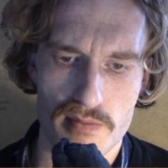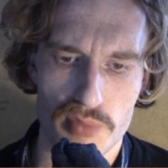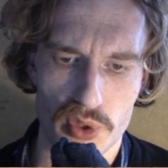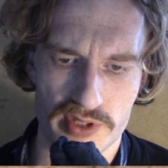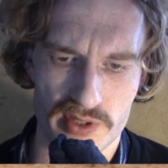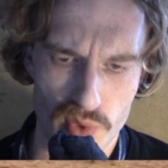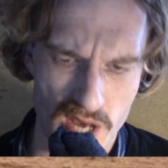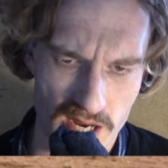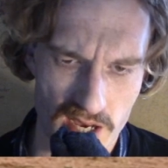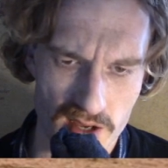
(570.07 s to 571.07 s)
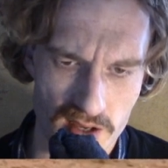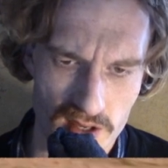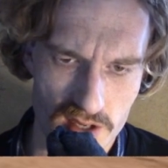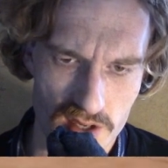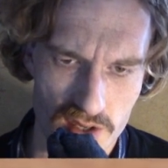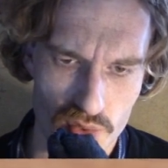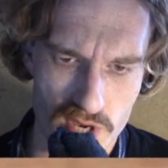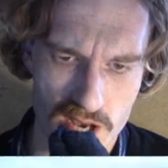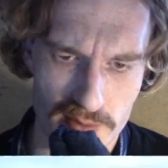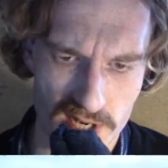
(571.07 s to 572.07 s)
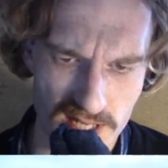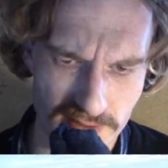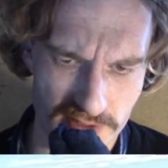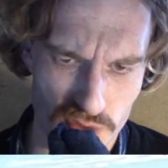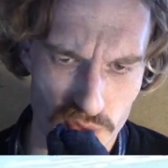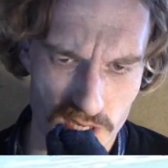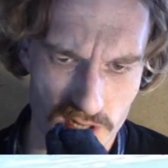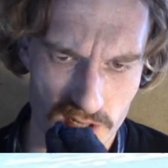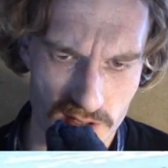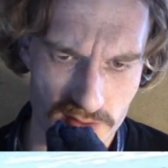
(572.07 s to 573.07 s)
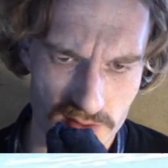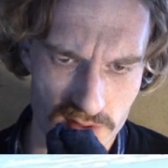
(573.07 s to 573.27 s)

Botswana, where I believe that we are,